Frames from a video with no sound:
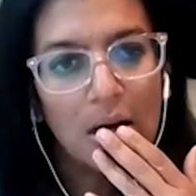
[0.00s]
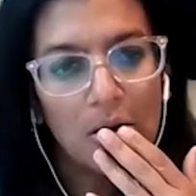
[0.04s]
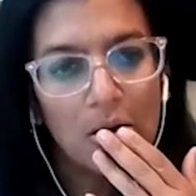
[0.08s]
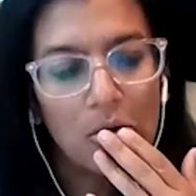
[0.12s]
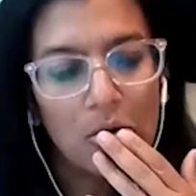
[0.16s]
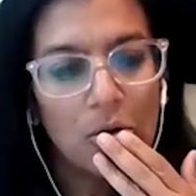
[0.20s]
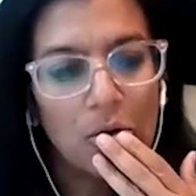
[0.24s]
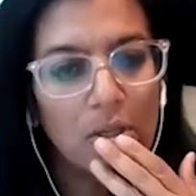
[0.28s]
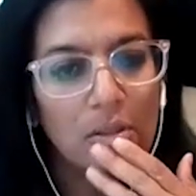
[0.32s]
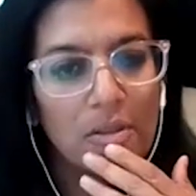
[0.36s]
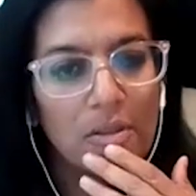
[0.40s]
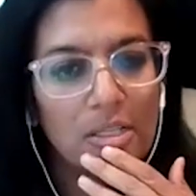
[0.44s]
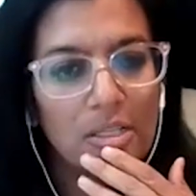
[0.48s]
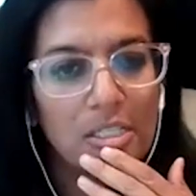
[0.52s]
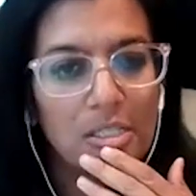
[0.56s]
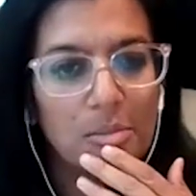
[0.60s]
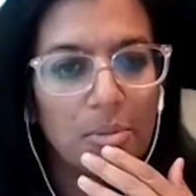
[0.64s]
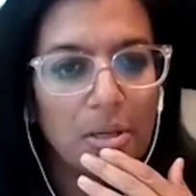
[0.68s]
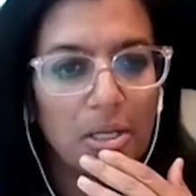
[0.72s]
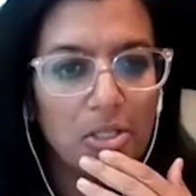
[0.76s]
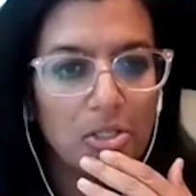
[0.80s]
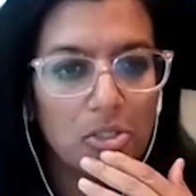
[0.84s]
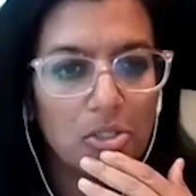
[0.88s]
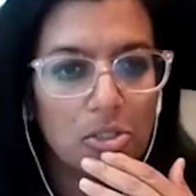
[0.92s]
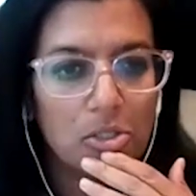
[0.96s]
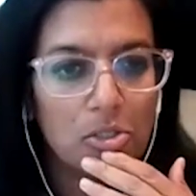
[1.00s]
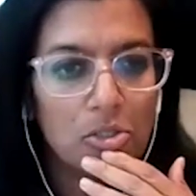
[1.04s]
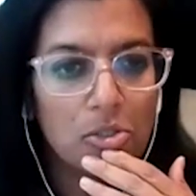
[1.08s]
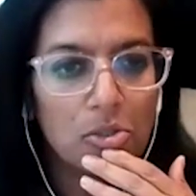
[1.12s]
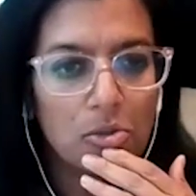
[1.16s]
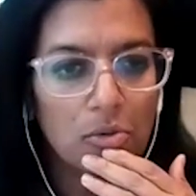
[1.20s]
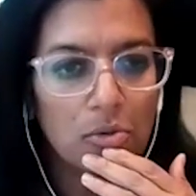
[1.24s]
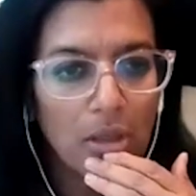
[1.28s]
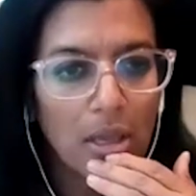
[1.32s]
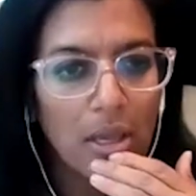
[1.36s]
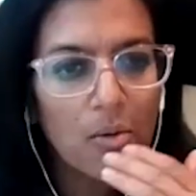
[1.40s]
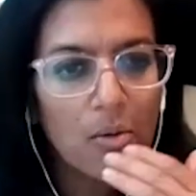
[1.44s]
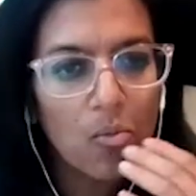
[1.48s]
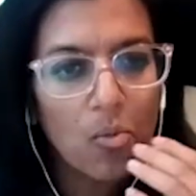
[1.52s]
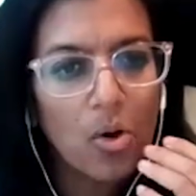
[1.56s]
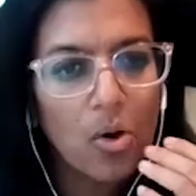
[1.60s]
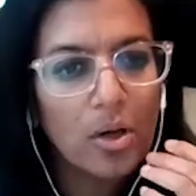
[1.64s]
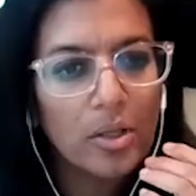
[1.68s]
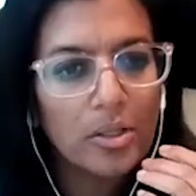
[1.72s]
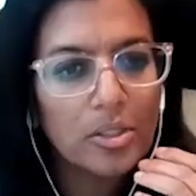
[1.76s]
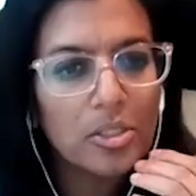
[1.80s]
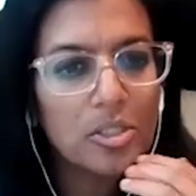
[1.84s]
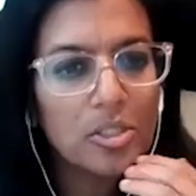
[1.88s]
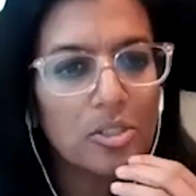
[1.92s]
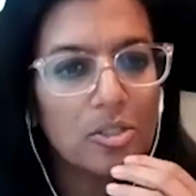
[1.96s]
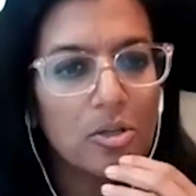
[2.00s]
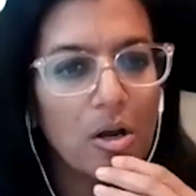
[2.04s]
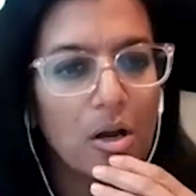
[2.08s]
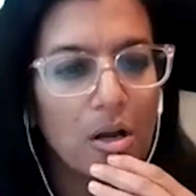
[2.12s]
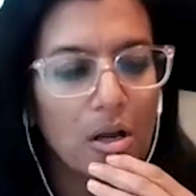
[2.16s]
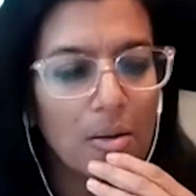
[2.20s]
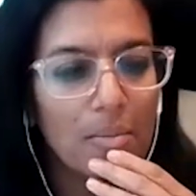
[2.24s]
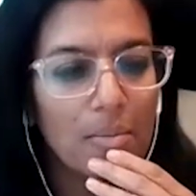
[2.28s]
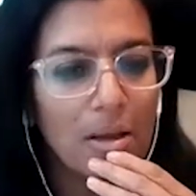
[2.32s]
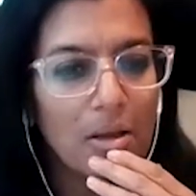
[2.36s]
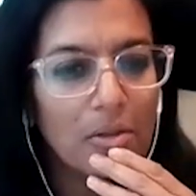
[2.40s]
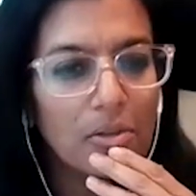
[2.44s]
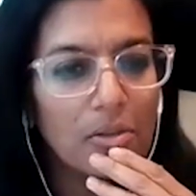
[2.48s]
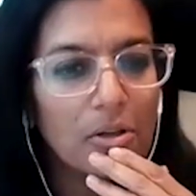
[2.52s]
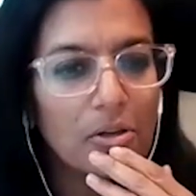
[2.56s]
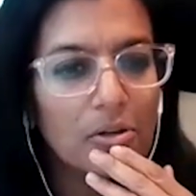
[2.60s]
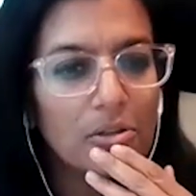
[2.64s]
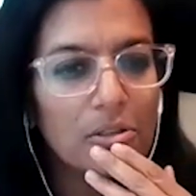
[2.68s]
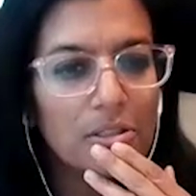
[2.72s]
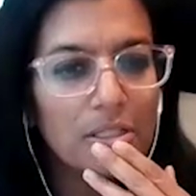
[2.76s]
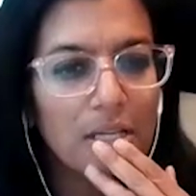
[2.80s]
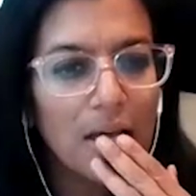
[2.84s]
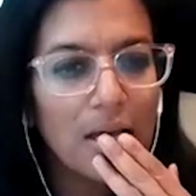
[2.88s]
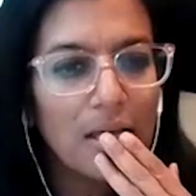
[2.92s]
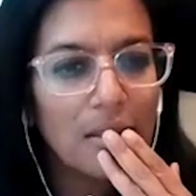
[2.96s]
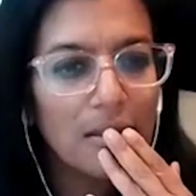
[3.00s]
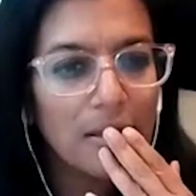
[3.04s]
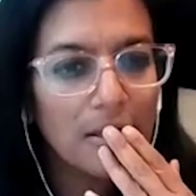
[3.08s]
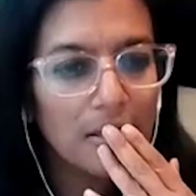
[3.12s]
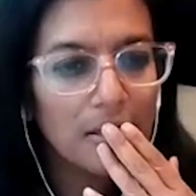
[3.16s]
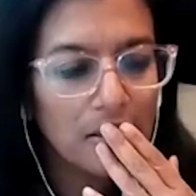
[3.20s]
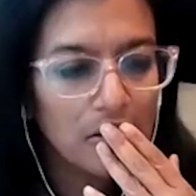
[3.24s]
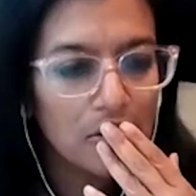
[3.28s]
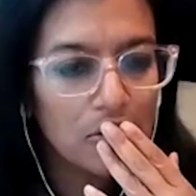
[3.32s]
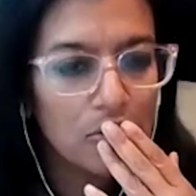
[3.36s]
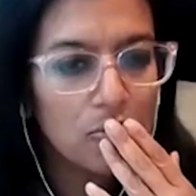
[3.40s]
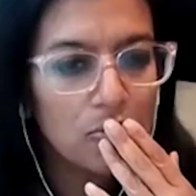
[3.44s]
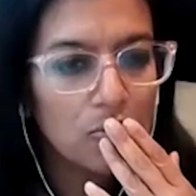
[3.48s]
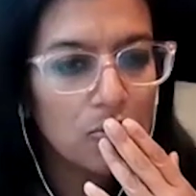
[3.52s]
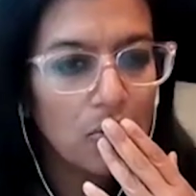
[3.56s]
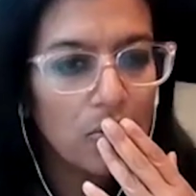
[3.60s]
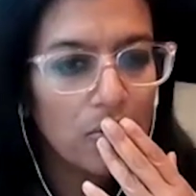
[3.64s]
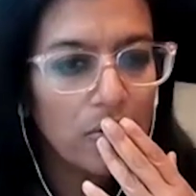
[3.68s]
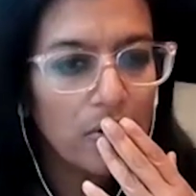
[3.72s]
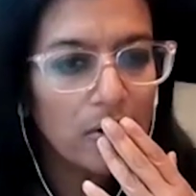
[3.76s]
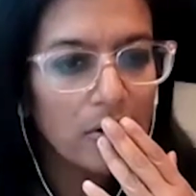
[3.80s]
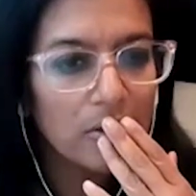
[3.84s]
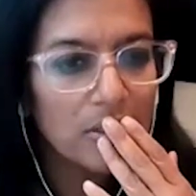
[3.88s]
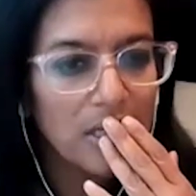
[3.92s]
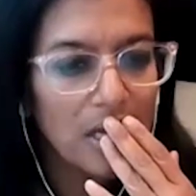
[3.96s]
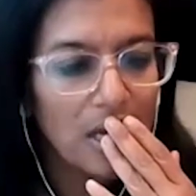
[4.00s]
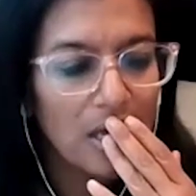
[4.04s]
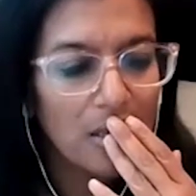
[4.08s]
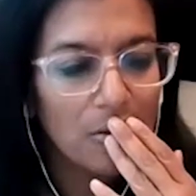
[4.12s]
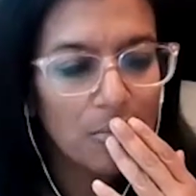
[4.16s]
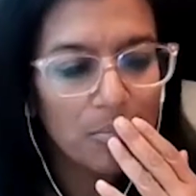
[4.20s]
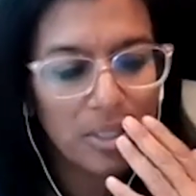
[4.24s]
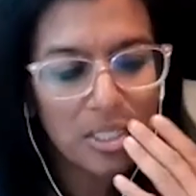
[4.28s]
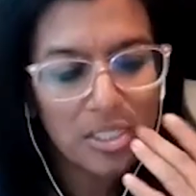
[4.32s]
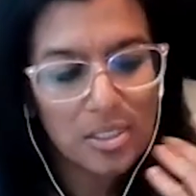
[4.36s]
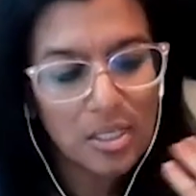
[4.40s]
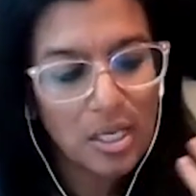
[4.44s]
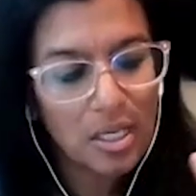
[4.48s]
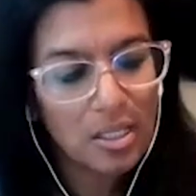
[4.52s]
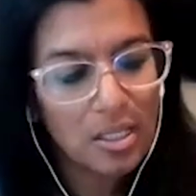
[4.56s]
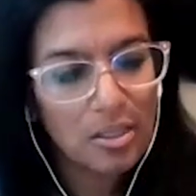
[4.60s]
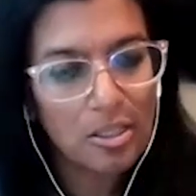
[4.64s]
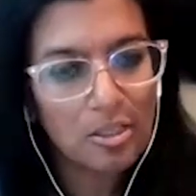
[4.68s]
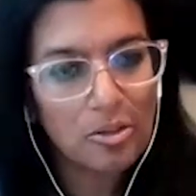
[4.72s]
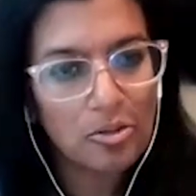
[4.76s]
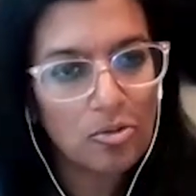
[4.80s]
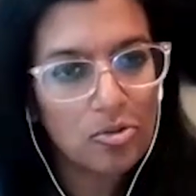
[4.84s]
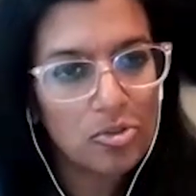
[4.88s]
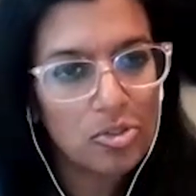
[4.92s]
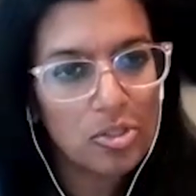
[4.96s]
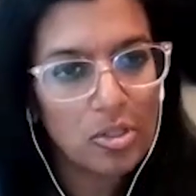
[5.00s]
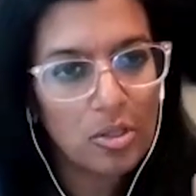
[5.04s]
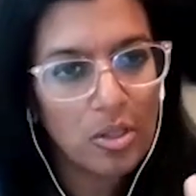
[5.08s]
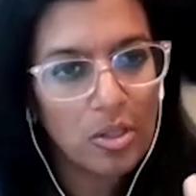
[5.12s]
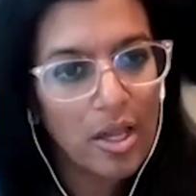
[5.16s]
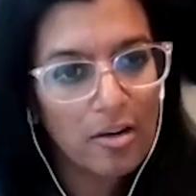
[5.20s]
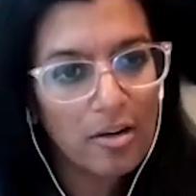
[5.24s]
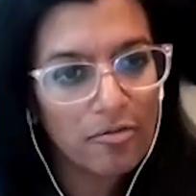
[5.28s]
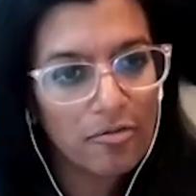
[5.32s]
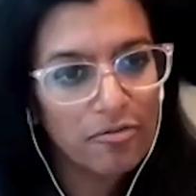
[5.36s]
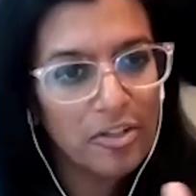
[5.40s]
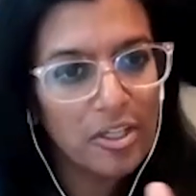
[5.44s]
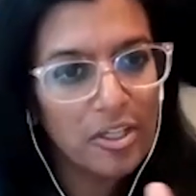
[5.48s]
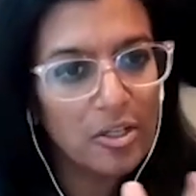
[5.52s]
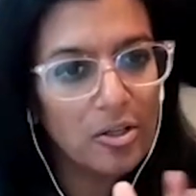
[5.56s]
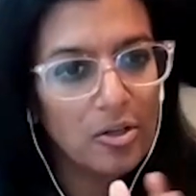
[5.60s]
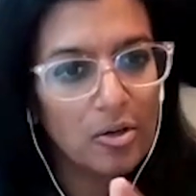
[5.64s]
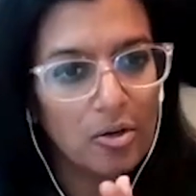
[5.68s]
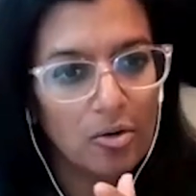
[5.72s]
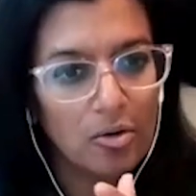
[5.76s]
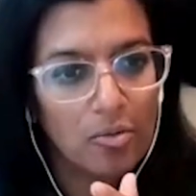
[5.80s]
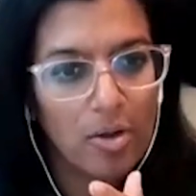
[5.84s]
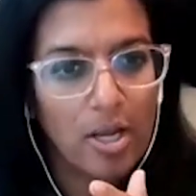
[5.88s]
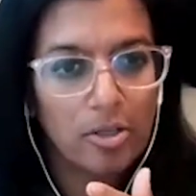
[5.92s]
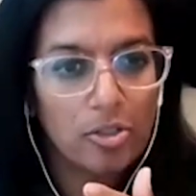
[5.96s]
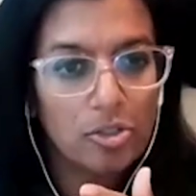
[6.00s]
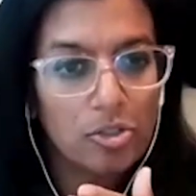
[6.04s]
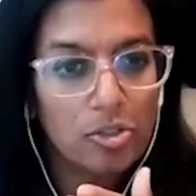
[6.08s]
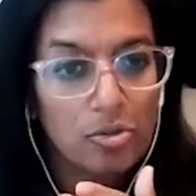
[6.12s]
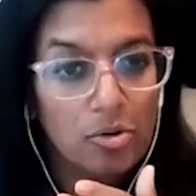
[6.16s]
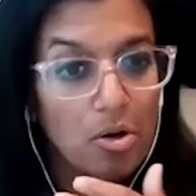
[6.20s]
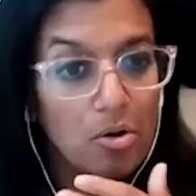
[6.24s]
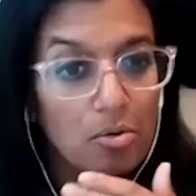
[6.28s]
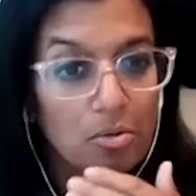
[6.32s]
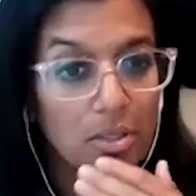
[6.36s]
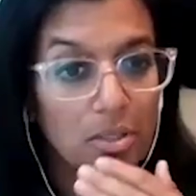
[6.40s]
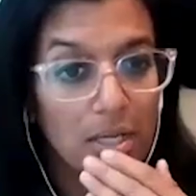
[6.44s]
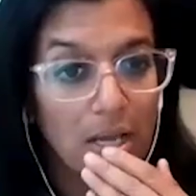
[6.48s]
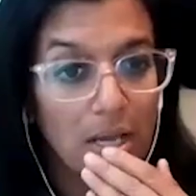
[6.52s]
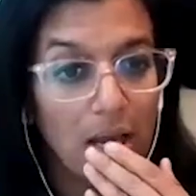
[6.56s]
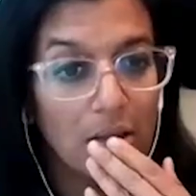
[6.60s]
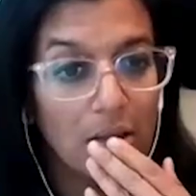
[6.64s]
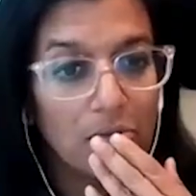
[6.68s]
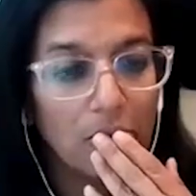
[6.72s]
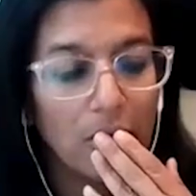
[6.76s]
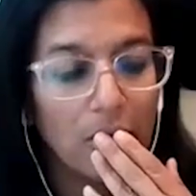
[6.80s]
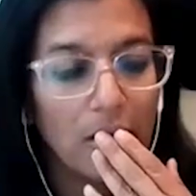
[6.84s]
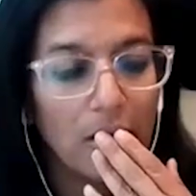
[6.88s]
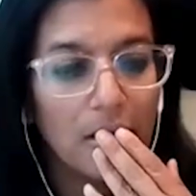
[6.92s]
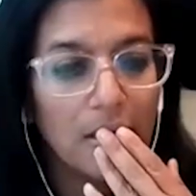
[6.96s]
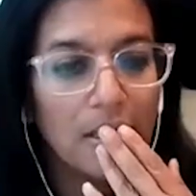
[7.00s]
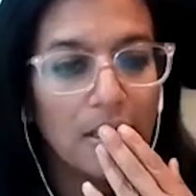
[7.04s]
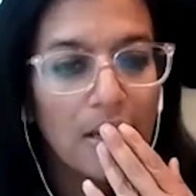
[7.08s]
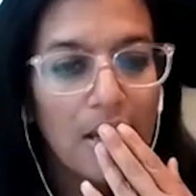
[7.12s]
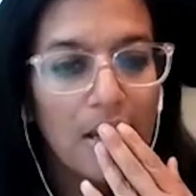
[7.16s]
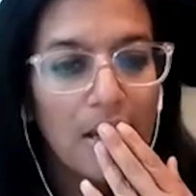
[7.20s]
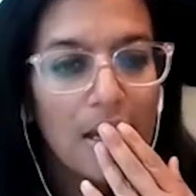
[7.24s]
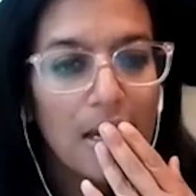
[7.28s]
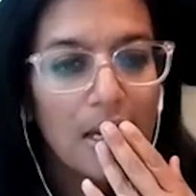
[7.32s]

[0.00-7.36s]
who in this space, do they want to talk about their death and control their death? Because I think there's a lot of fear around your own death, right?